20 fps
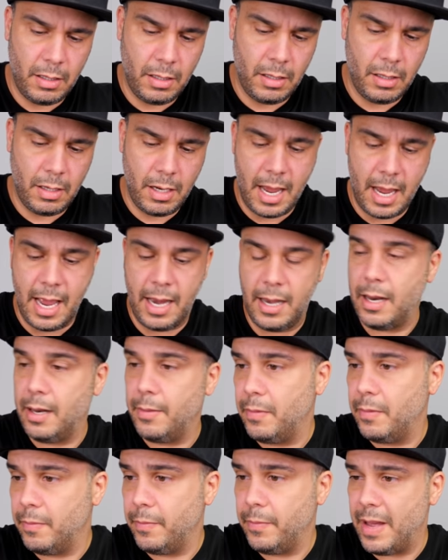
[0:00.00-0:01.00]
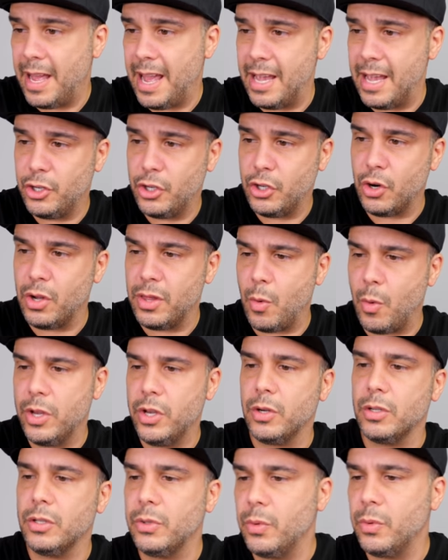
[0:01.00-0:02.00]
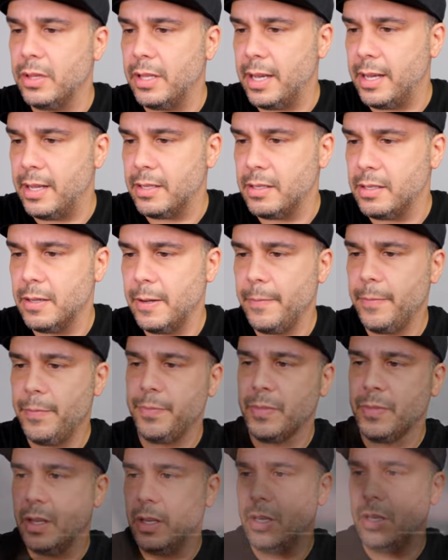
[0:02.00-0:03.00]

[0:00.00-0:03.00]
you know, use this grip without sterilization. That is not cool.